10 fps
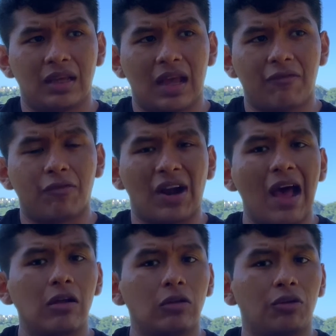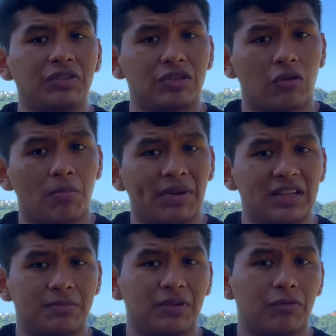for how long this company
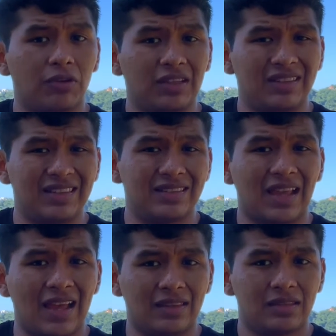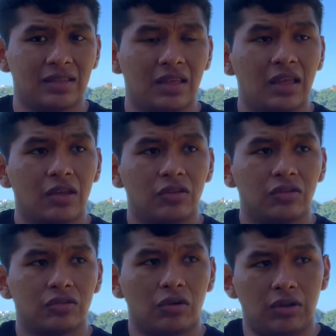has been running this ad.
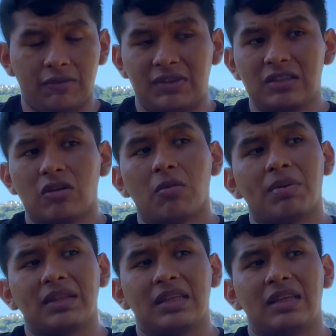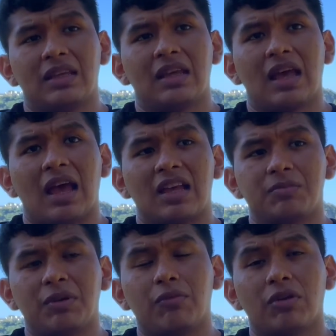So if this company has
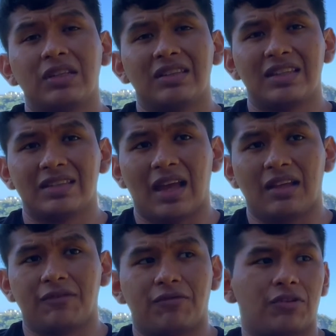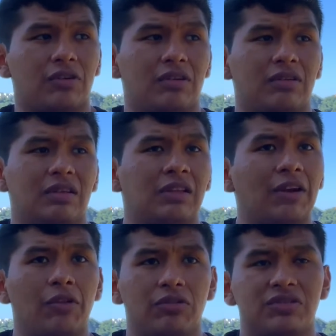been running this ad for, I
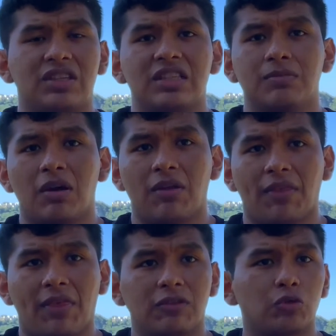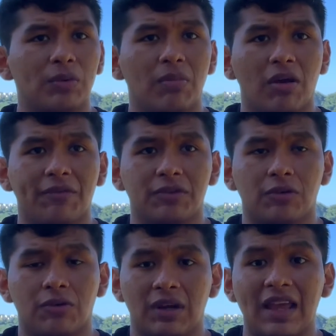don't know, 6 months, 3 months,
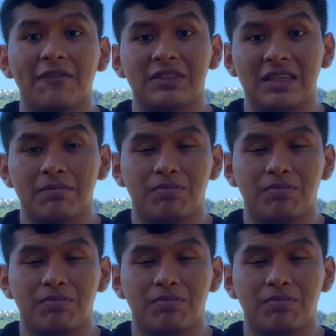or I have seen